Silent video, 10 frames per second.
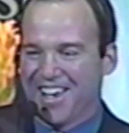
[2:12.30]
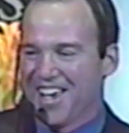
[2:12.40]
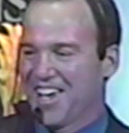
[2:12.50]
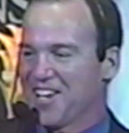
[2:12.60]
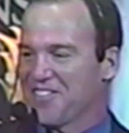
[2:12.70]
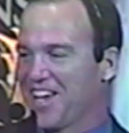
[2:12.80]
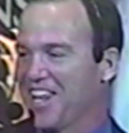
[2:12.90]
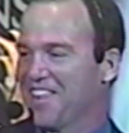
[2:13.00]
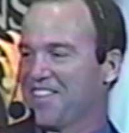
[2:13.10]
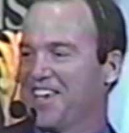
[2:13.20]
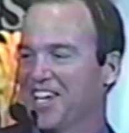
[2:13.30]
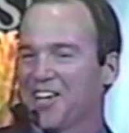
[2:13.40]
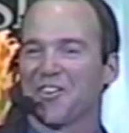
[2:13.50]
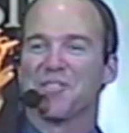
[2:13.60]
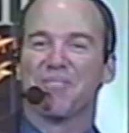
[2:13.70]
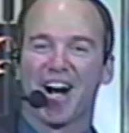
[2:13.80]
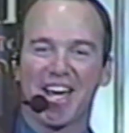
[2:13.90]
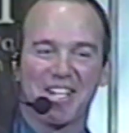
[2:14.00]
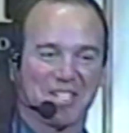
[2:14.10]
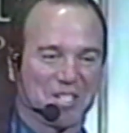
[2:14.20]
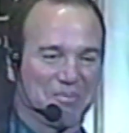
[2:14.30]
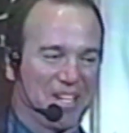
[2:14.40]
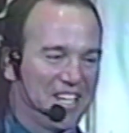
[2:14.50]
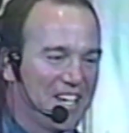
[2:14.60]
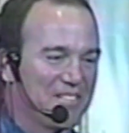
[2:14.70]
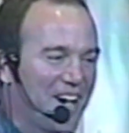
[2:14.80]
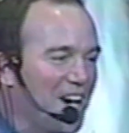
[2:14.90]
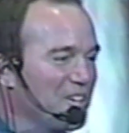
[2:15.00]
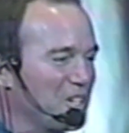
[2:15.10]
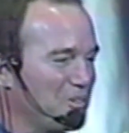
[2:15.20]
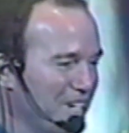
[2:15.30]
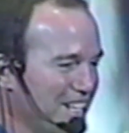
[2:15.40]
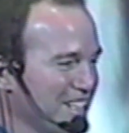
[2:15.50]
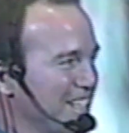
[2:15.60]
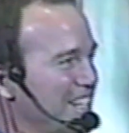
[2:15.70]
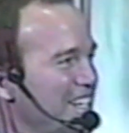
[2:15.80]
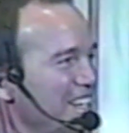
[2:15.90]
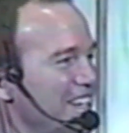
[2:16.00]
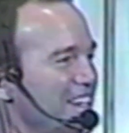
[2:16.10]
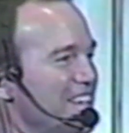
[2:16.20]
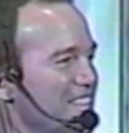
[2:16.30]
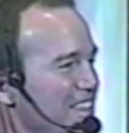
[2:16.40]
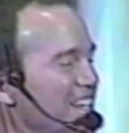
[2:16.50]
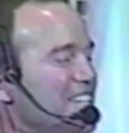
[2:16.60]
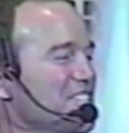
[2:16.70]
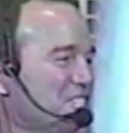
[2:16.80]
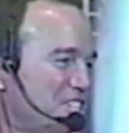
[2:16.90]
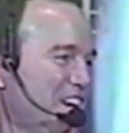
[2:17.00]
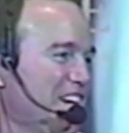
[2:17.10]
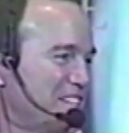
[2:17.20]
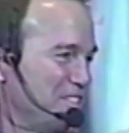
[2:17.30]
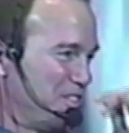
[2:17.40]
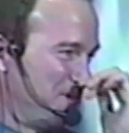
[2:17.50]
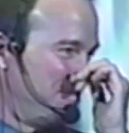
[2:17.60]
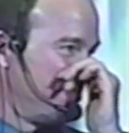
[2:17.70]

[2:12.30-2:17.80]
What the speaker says: And if anything, it reminds me of how quickly things change.